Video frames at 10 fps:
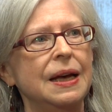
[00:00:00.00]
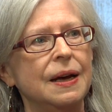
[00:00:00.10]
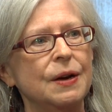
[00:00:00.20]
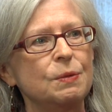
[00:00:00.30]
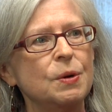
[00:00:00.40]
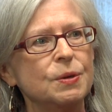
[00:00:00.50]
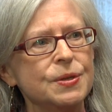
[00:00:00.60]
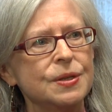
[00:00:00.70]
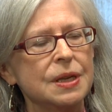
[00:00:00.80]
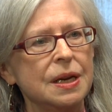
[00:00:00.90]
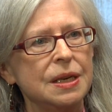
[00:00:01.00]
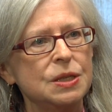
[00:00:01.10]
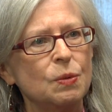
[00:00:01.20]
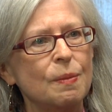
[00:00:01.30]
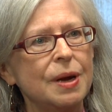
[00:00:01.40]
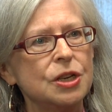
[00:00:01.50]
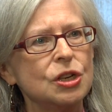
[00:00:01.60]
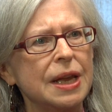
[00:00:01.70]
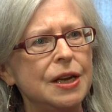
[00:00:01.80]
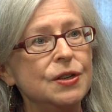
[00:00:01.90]
Uh, rural societies were
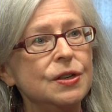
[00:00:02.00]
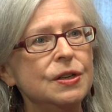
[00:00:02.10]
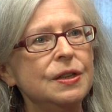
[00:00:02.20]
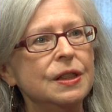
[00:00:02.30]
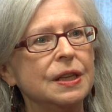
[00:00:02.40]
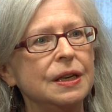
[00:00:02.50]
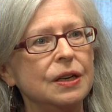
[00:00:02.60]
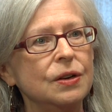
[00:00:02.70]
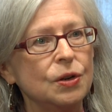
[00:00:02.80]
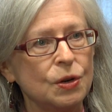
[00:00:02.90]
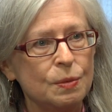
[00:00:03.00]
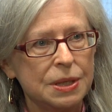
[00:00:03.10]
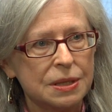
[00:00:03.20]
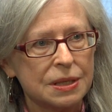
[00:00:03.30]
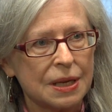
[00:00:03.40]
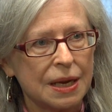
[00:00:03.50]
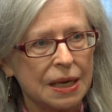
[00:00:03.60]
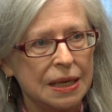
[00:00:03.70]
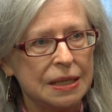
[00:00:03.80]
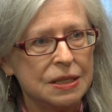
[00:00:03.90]
much later than urban
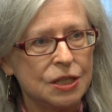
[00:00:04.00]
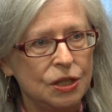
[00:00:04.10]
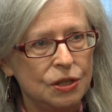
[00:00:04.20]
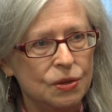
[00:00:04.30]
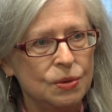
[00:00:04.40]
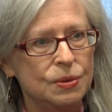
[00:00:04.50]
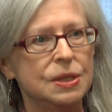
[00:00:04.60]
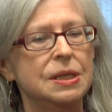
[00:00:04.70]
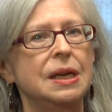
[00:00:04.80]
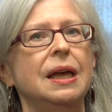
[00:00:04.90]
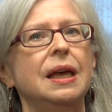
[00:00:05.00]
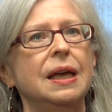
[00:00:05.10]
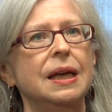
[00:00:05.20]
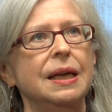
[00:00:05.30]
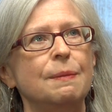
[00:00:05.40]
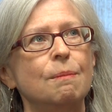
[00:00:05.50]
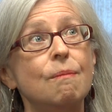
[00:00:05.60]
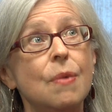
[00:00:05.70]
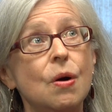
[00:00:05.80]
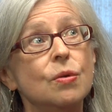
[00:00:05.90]
societies to use
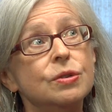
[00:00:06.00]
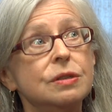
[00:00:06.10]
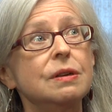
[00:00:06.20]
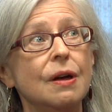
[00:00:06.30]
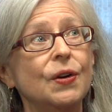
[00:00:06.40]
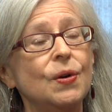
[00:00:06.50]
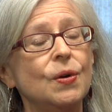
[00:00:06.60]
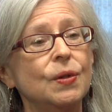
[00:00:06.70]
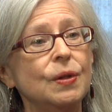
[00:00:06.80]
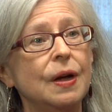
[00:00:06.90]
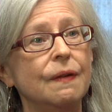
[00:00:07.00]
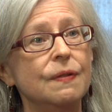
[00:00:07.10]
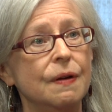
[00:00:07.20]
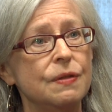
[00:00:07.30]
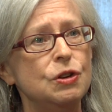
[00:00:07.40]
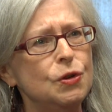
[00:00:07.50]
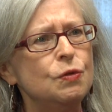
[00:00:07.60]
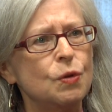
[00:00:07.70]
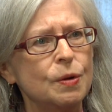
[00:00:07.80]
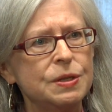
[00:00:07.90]
most, not all, of, of the new
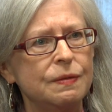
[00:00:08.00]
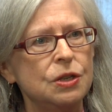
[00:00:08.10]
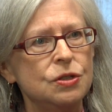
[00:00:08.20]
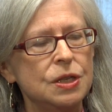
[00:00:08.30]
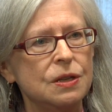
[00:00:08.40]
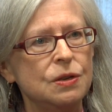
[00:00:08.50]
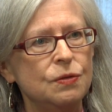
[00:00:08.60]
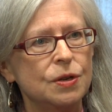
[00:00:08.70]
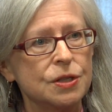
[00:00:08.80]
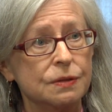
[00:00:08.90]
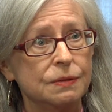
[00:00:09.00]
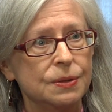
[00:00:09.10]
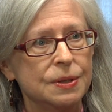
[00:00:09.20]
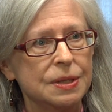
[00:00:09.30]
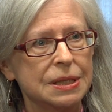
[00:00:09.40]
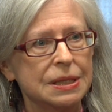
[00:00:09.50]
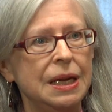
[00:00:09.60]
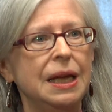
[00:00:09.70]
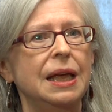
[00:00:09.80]
forms of energy, the new fossil fuels.